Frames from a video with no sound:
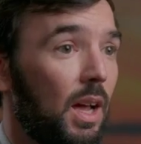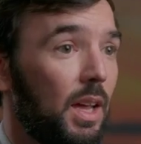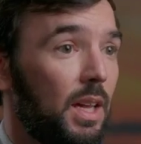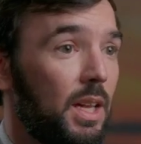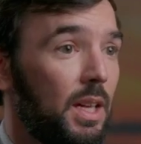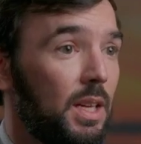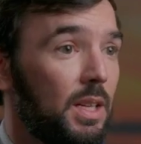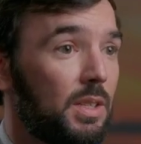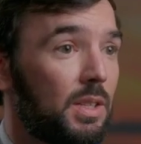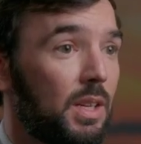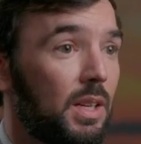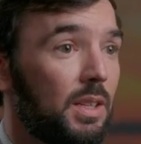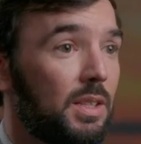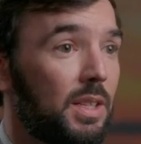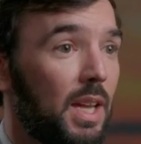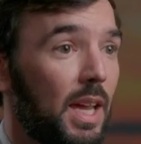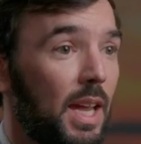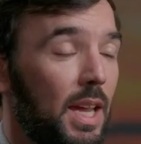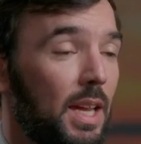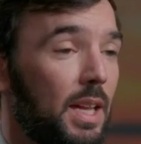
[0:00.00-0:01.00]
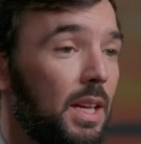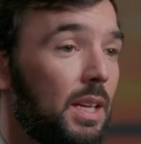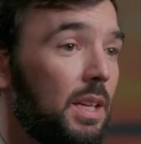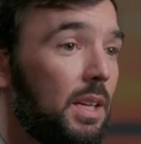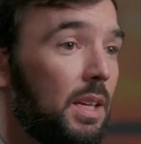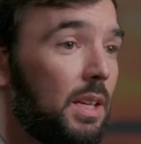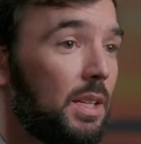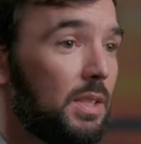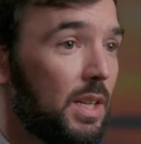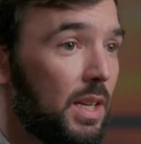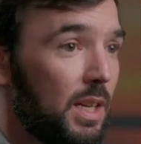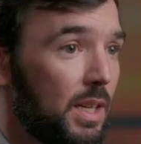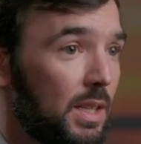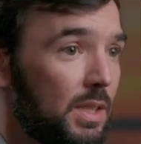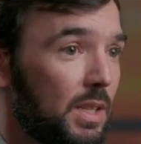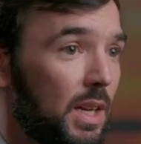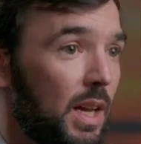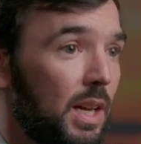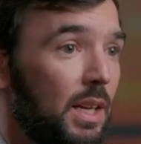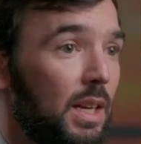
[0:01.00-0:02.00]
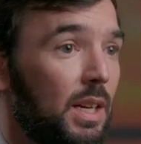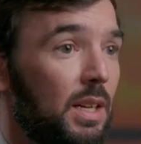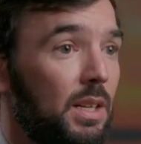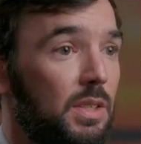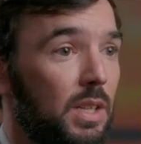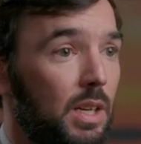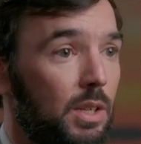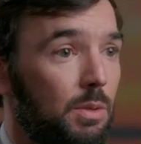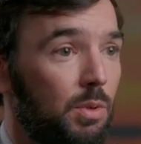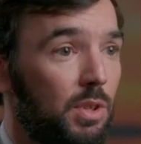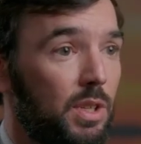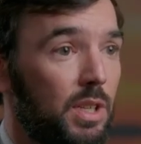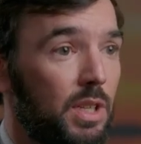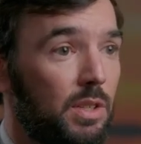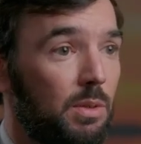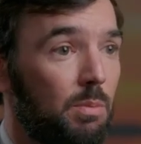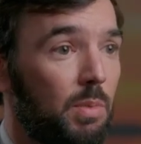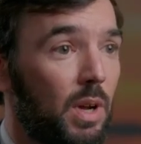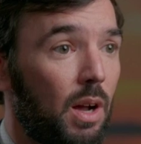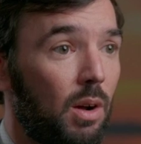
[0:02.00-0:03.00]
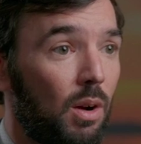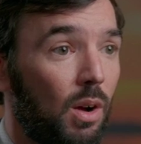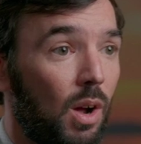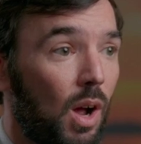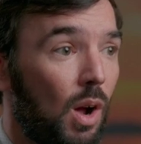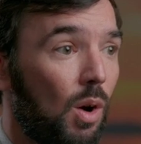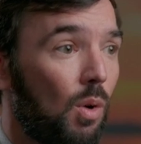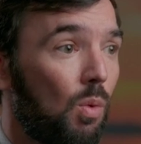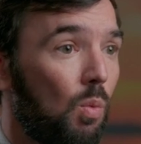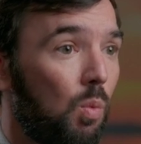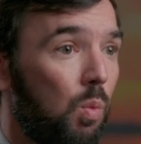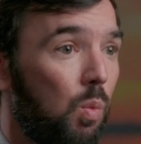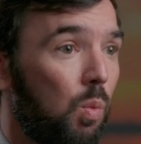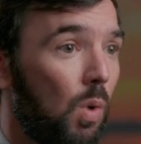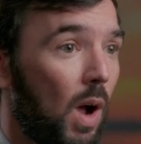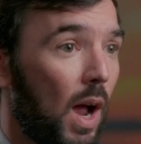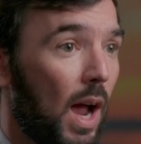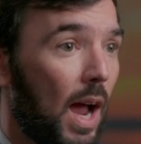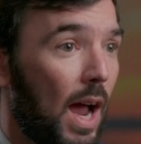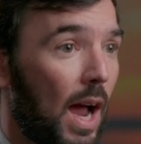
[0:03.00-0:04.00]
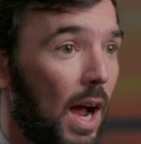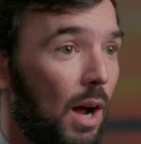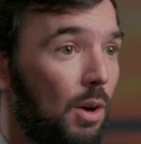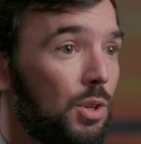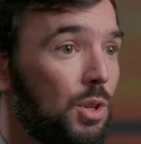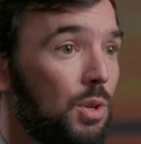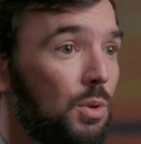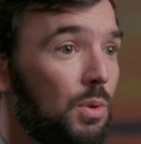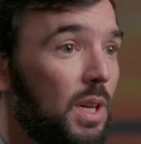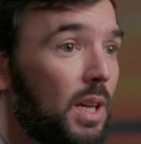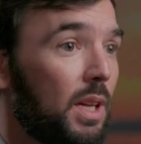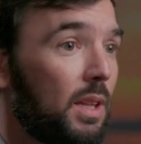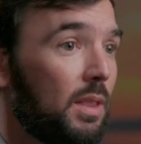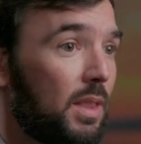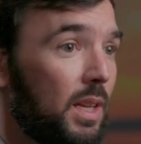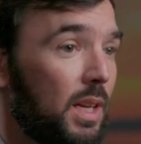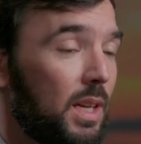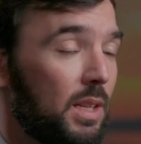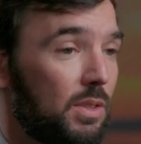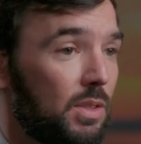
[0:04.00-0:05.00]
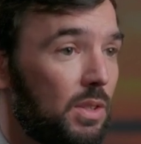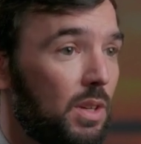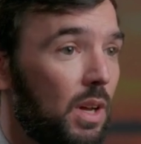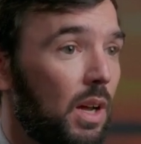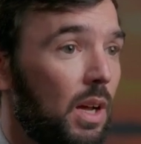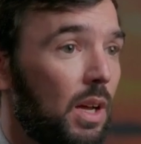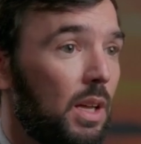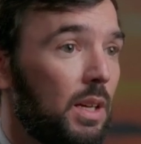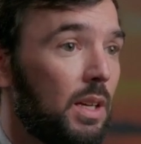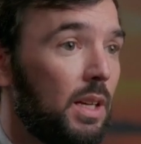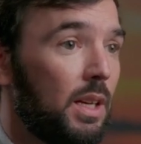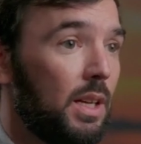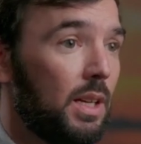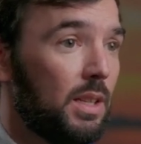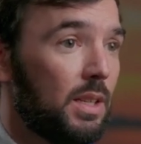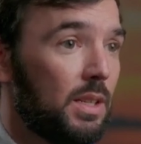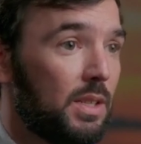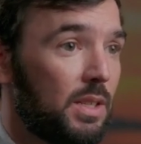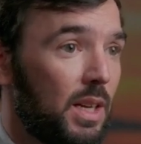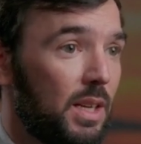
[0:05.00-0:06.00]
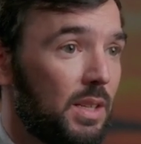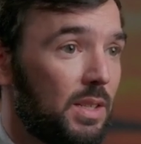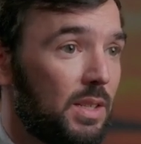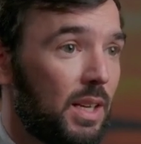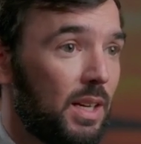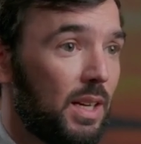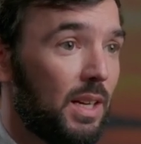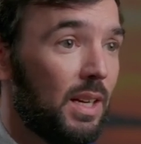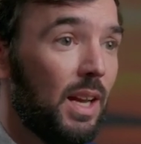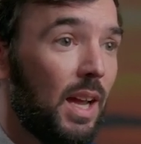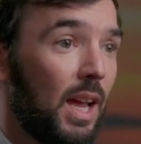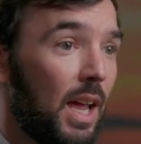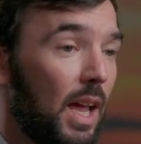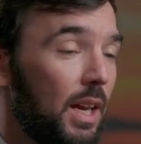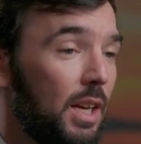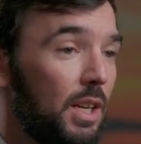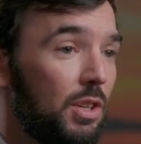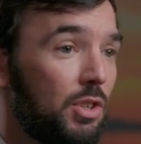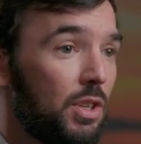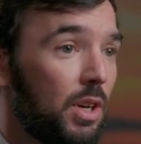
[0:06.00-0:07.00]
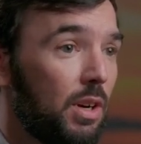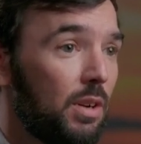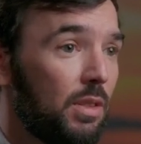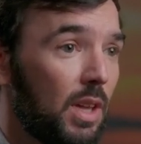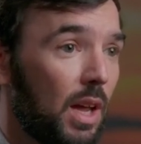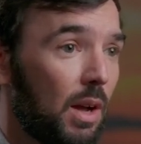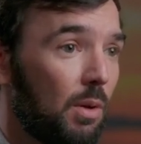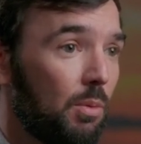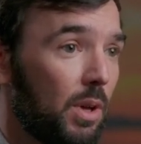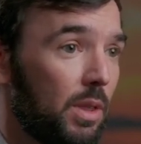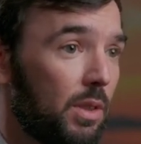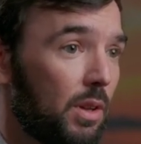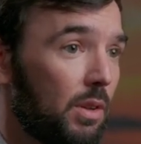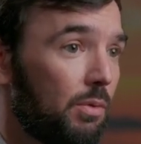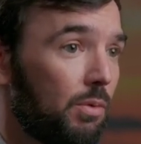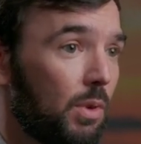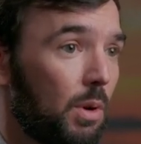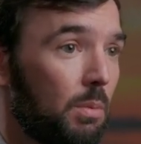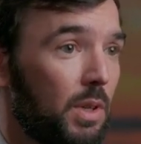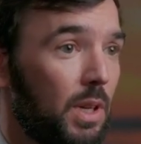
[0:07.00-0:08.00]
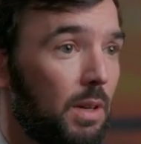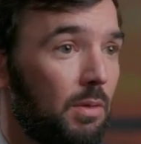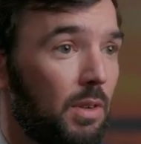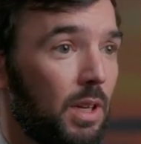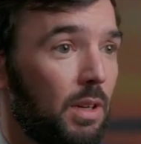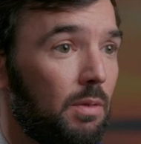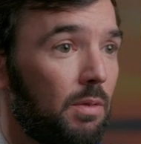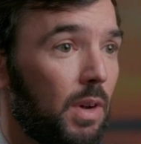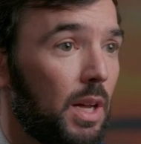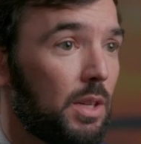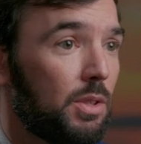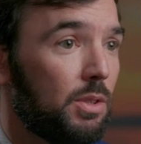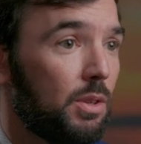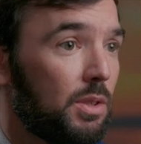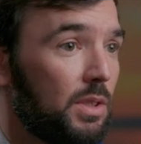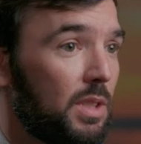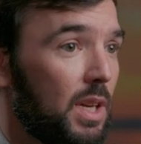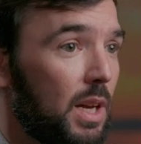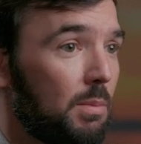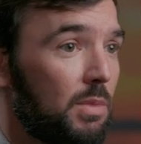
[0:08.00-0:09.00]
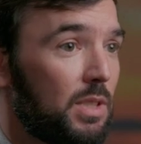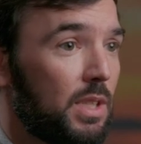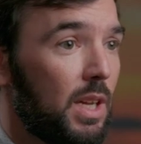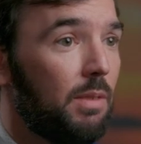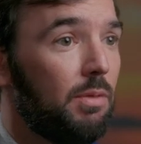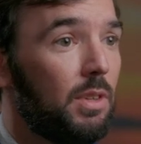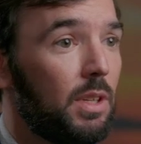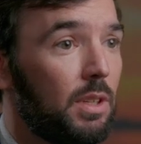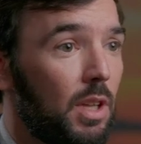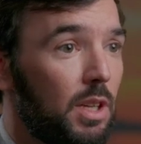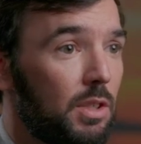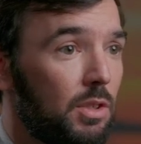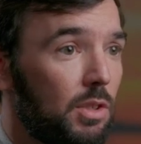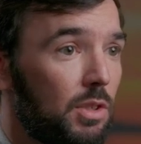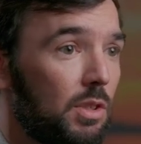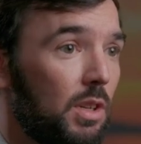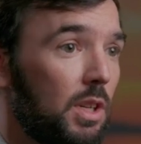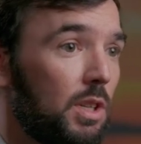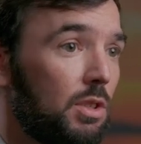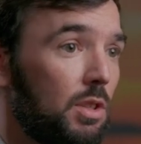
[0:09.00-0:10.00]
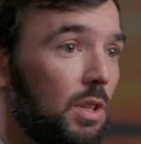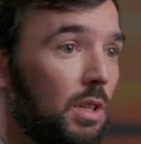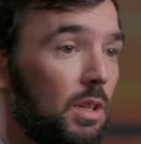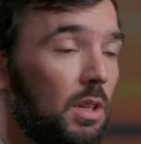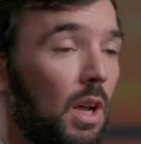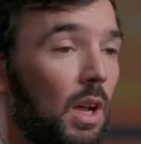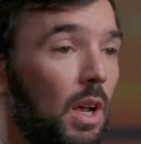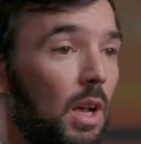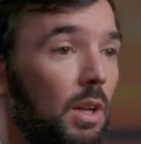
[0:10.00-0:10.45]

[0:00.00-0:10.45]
He's taken his insight and his expertise about how you get things done in the state Senate, and he shared that with us, from giving advice on dam safety legislation